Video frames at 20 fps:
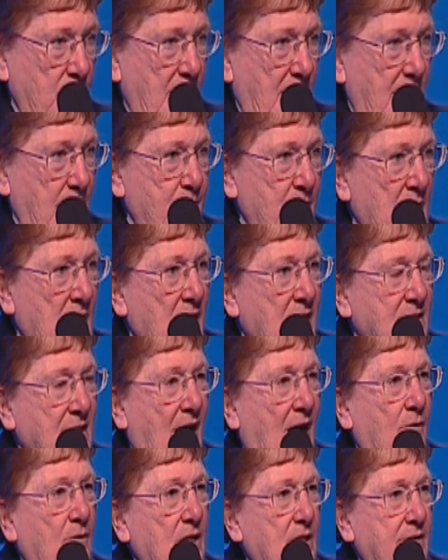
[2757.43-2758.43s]
okay?
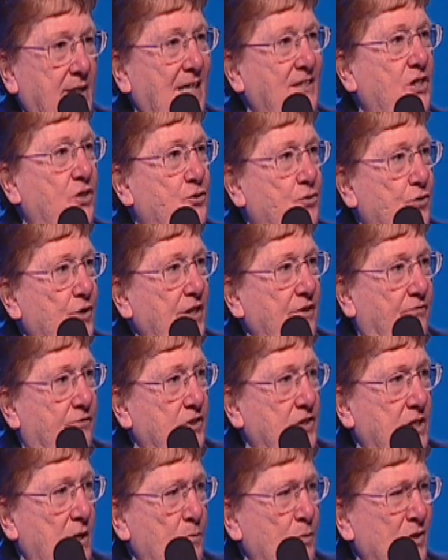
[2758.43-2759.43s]
Now, that's a treat
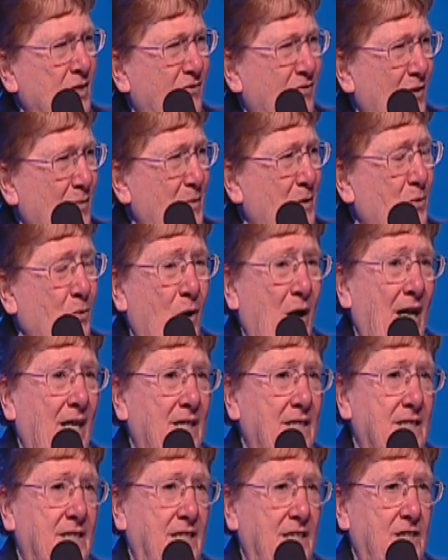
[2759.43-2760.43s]
for someone from
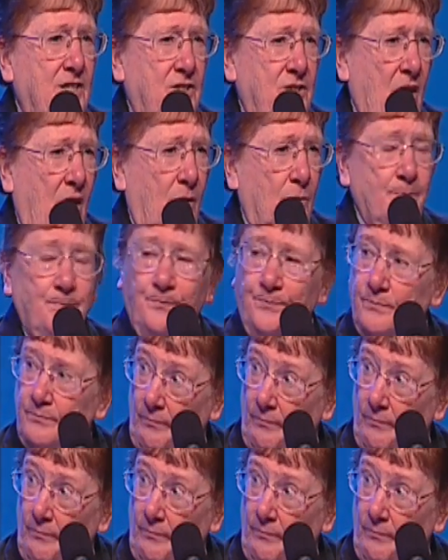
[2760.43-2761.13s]
Hawaii to see snow.